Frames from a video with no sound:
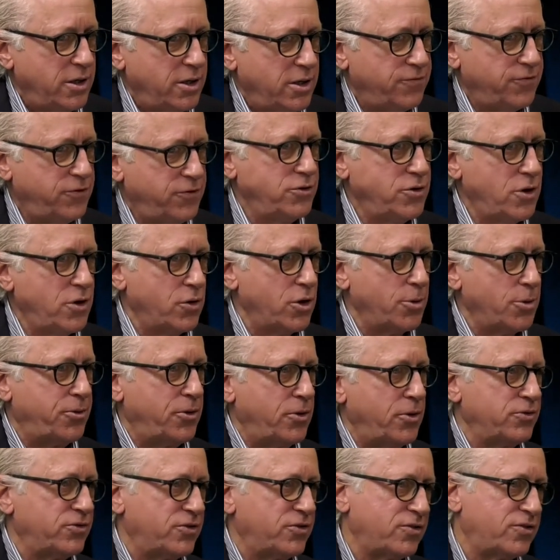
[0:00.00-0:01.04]
don't
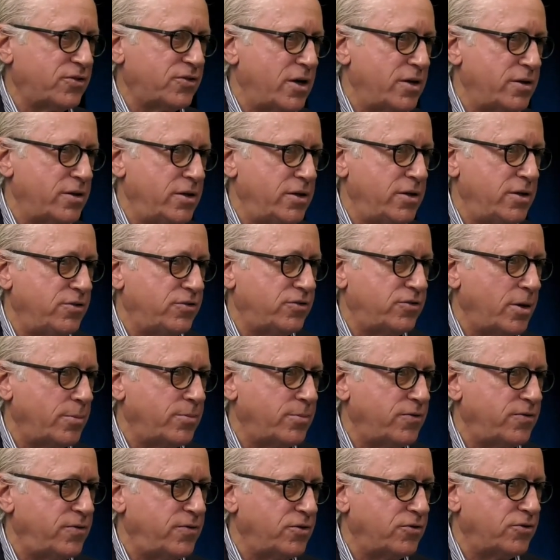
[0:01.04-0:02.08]
oppose us on the
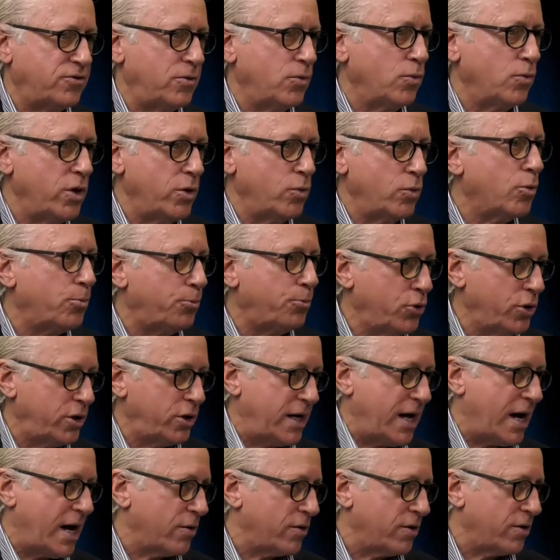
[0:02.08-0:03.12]
subdivision, we will put
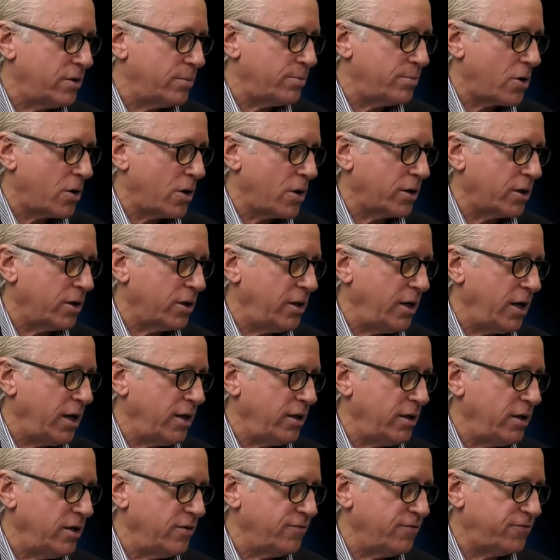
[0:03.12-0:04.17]
it out in the market,
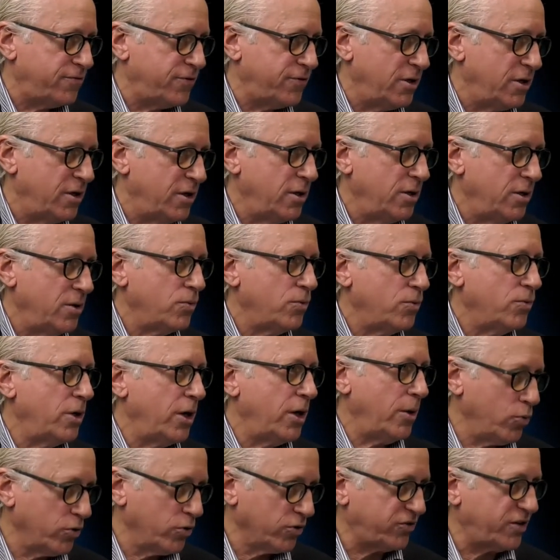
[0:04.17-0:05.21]

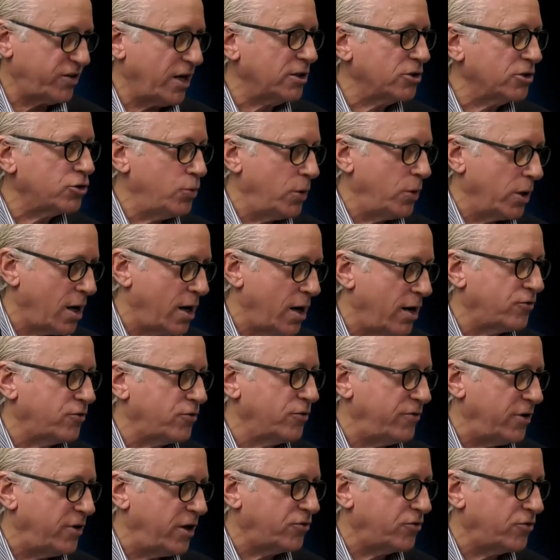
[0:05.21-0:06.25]
and we'll sell it to a
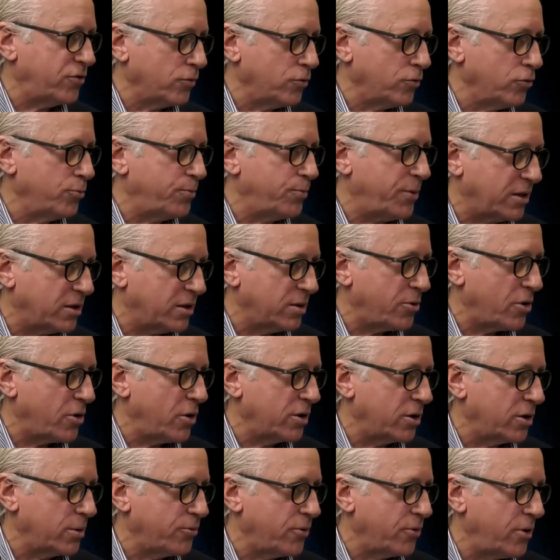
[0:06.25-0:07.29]
conservation group at the
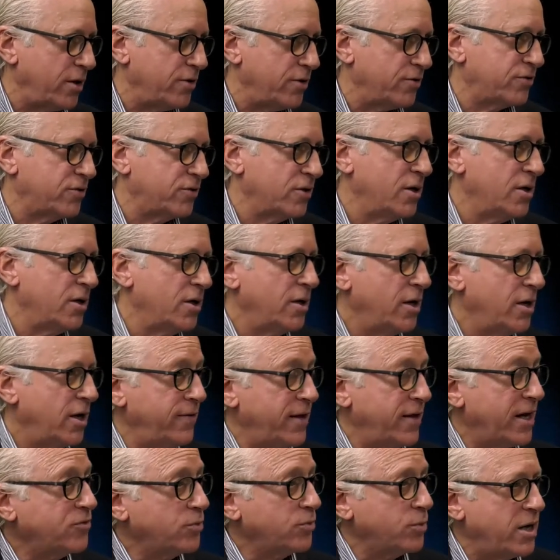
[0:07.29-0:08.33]
market price. And
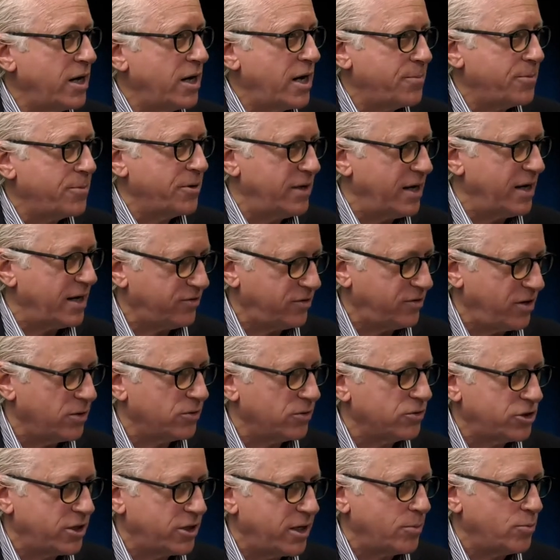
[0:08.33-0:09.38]
that's what happened. That's how
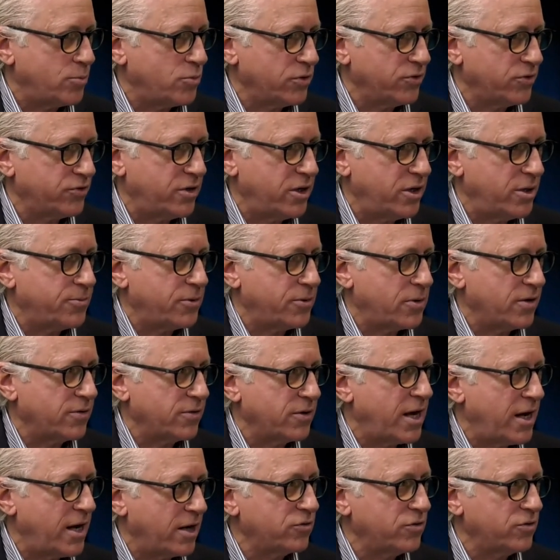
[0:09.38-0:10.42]
Shadmore State Park
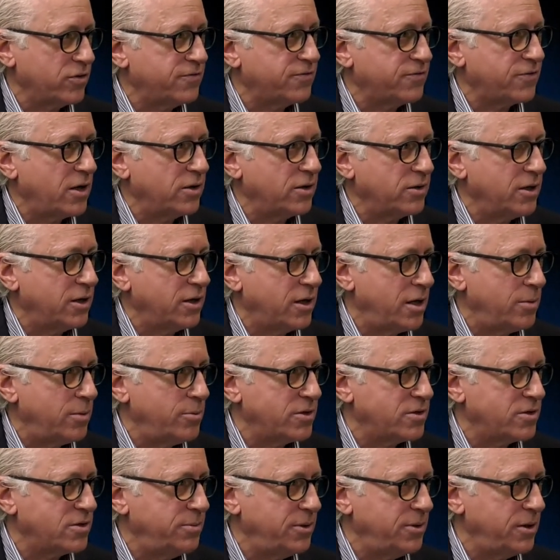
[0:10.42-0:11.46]
actually finally came
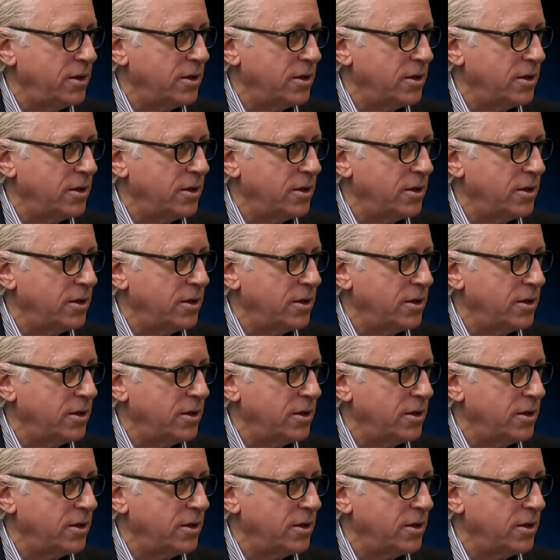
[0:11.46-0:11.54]
into being.